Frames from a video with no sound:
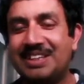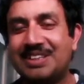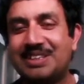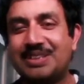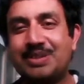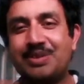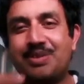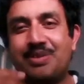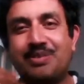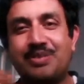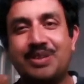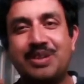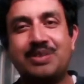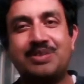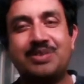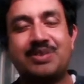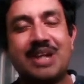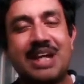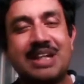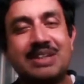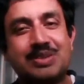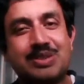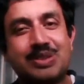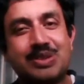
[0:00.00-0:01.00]
So when you
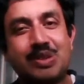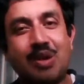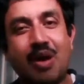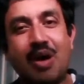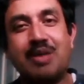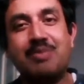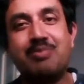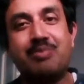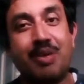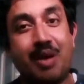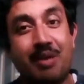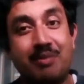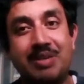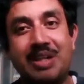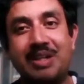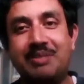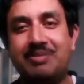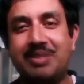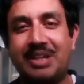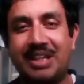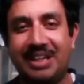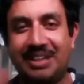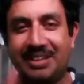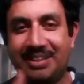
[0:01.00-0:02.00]
try to solve
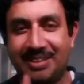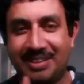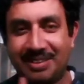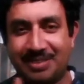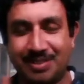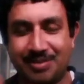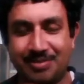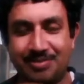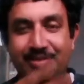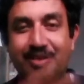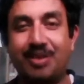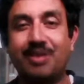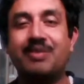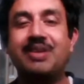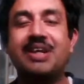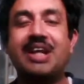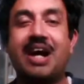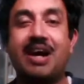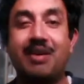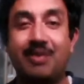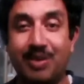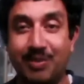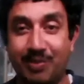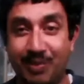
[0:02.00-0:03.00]
problem in following
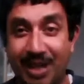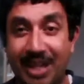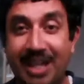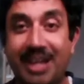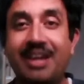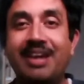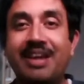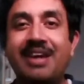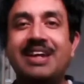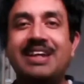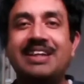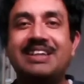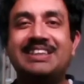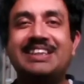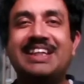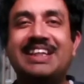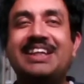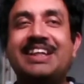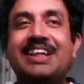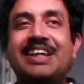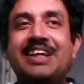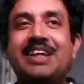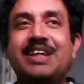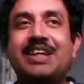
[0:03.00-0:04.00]
our way,
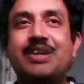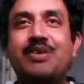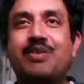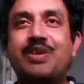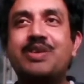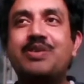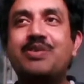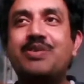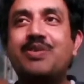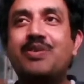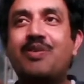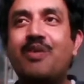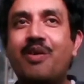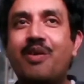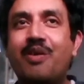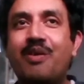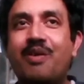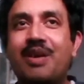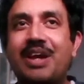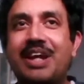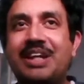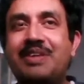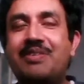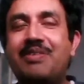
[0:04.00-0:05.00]
then when you
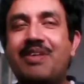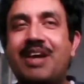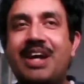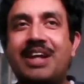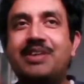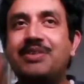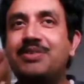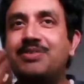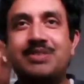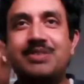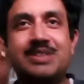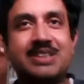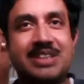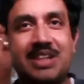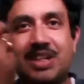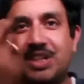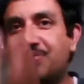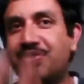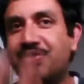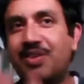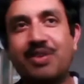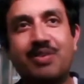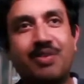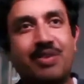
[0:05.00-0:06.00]
go anywhere, you
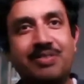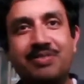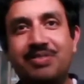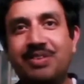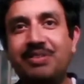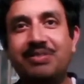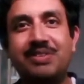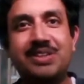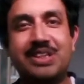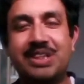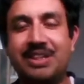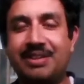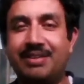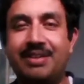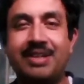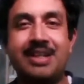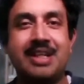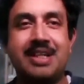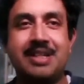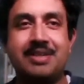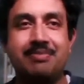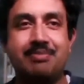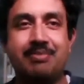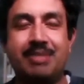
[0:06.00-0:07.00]
search for confusion.
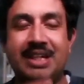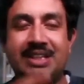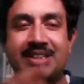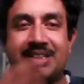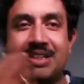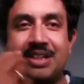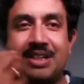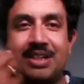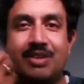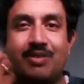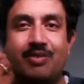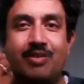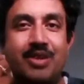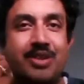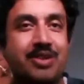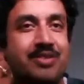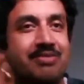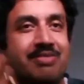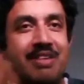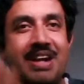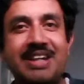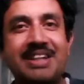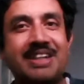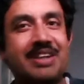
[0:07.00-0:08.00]
But when you
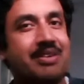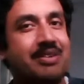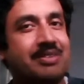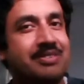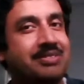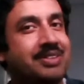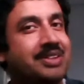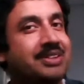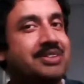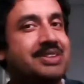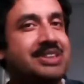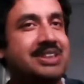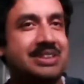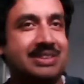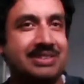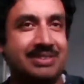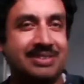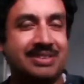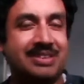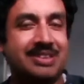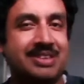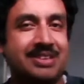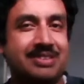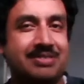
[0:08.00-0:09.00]
find a confusion,
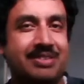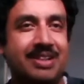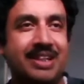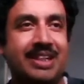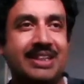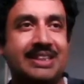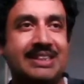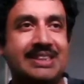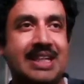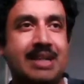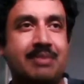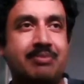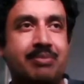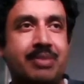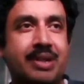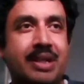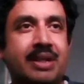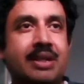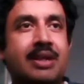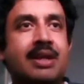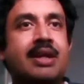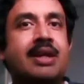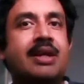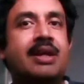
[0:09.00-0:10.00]
for an
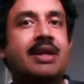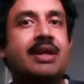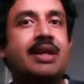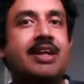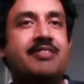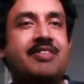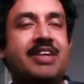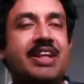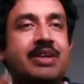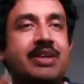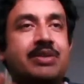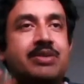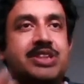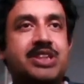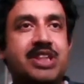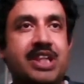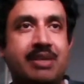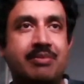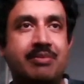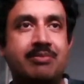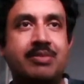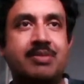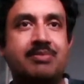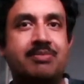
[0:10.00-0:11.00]
example, a very good
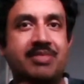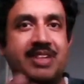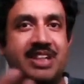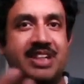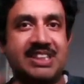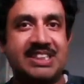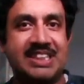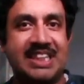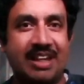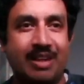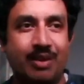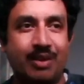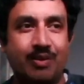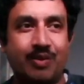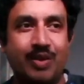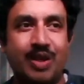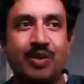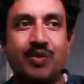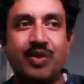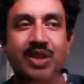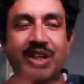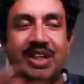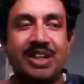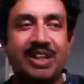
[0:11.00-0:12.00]
team, Brazil,
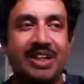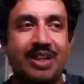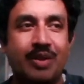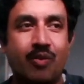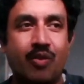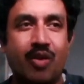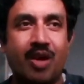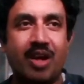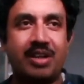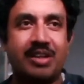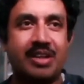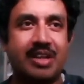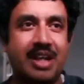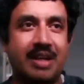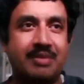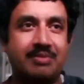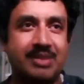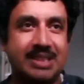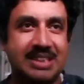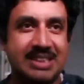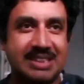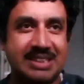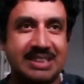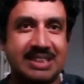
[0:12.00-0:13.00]
will win the World
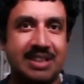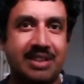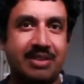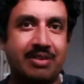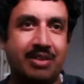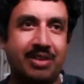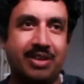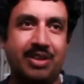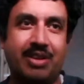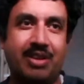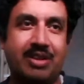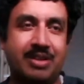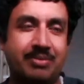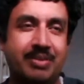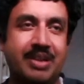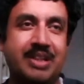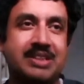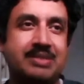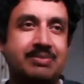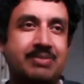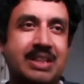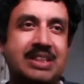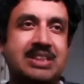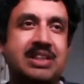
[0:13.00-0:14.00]
Cup this year or not,
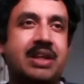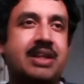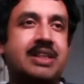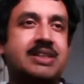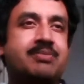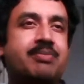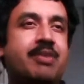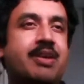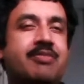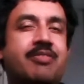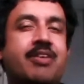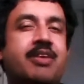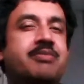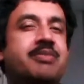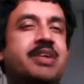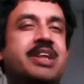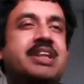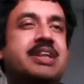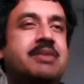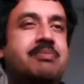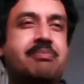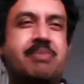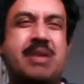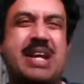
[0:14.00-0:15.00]
because Brazil is
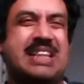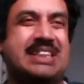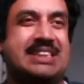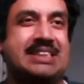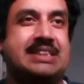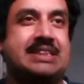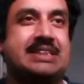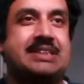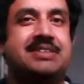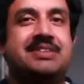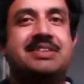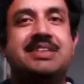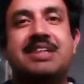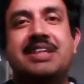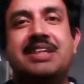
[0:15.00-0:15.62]
performing the best.